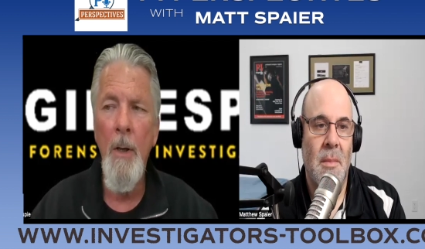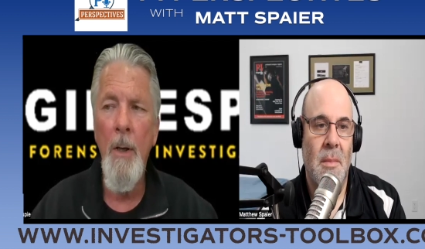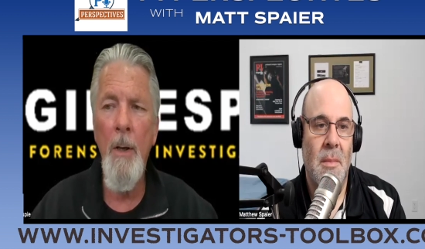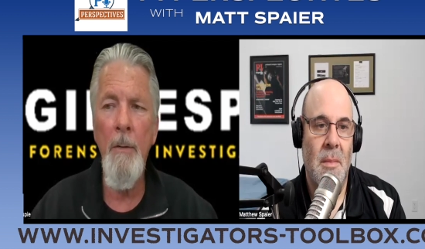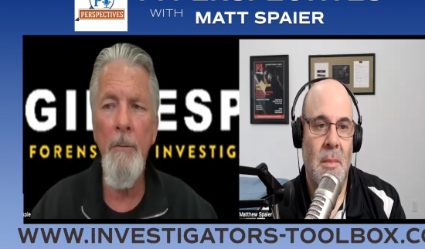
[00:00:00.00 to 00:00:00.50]

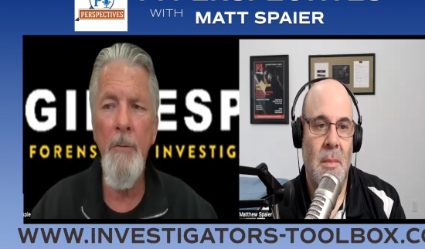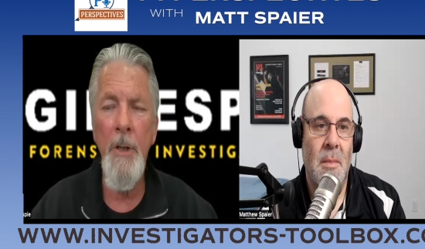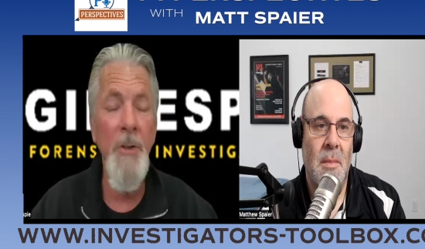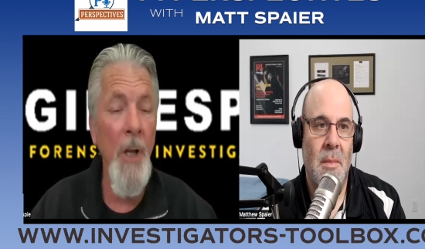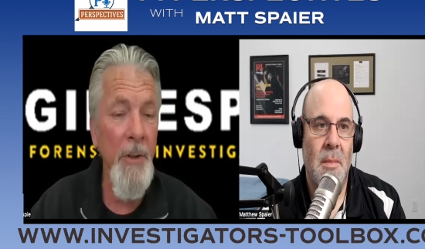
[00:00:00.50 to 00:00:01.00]
Speaker 1: of
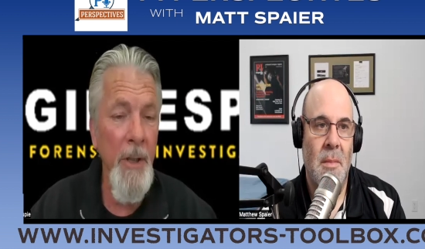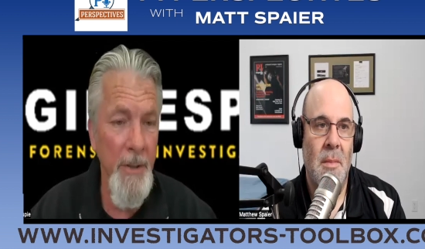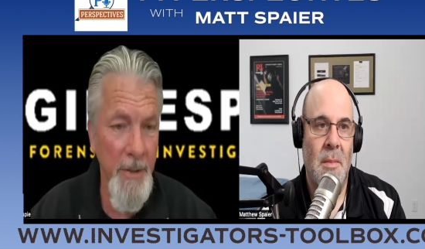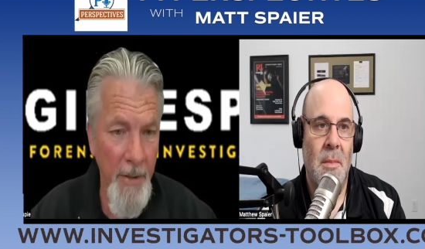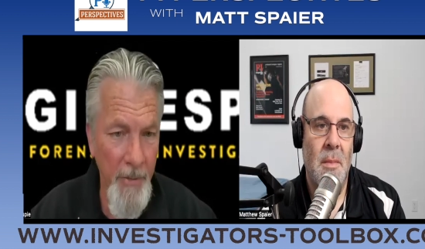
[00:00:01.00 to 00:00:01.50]
conducting a
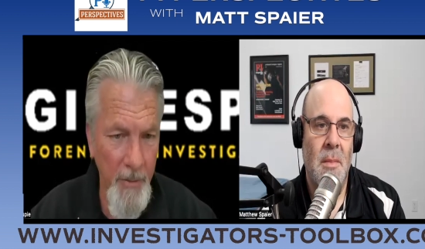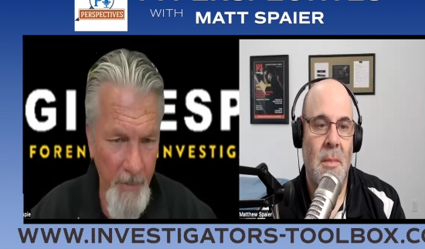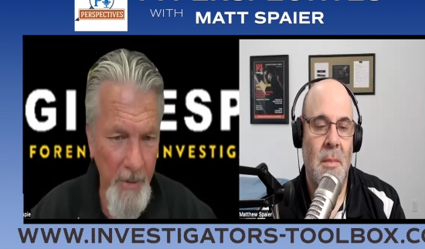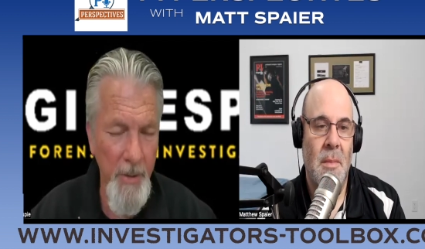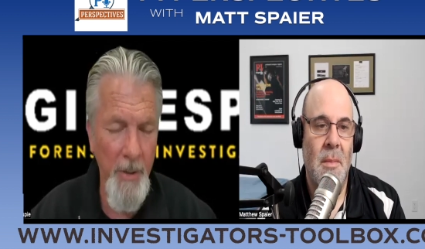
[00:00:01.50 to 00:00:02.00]
death
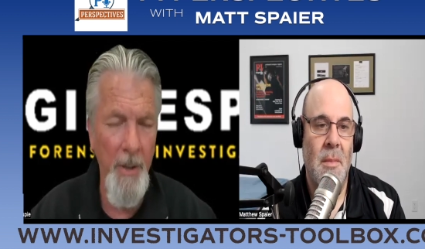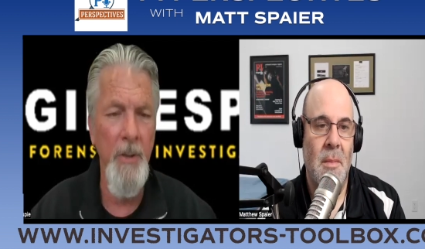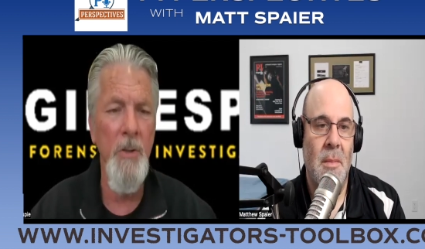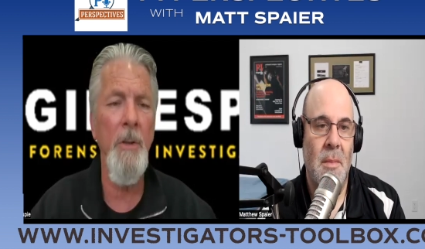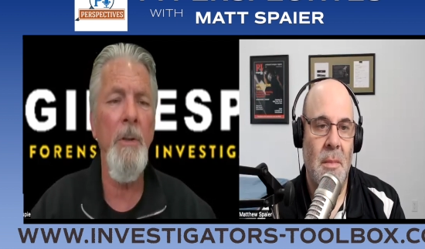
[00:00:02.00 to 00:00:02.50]

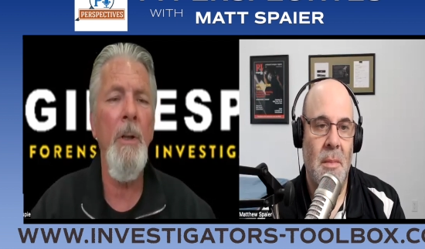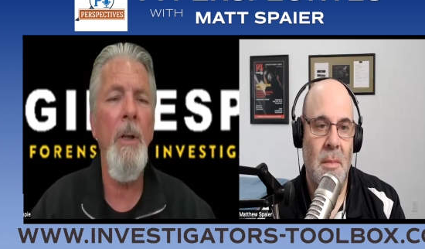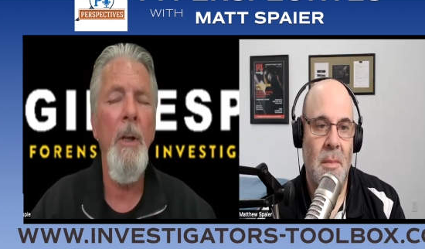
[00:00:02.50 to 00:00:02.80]
investigation